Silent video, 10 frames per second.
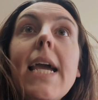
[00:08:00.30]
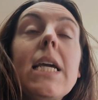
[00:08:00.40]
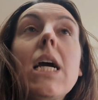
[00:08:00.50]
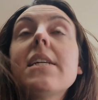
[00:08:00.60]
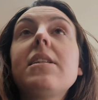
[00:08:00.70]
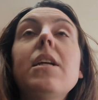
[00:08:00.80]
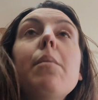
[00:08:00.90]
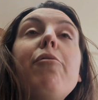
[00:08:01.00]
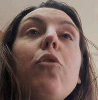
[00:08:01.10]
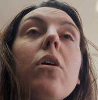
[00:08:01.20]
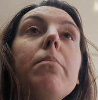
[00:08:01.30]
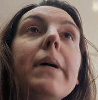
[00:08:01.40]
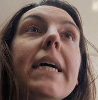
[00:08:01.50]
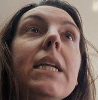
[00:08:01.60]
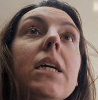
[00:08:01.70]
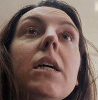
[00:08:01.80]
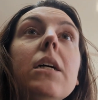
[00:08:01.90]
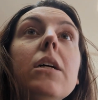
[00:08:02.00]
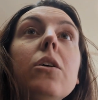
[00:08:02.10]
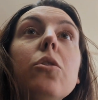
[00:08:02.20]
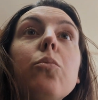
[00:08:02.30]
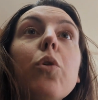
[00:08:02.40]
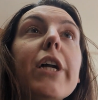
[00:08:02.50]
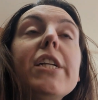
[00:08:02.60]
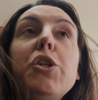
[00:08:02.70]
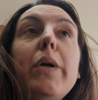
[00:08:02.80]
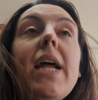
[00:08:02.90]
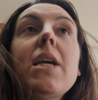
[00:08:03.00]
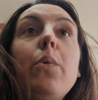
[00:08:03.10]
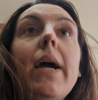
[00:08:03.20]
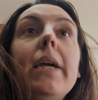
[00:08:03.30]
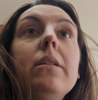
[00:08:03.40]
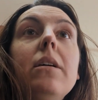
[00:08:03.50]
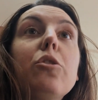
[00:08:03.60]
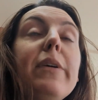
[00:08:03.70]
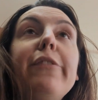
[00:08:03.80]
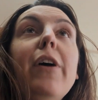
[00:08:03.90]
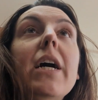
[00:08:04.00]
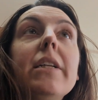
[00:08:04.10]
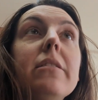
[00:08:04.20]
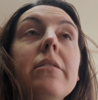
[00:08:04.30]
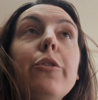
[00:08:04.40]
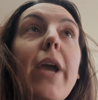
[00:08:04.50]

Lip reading: get gussied up for, but we're gonna do it anyway. It'll be fun. Who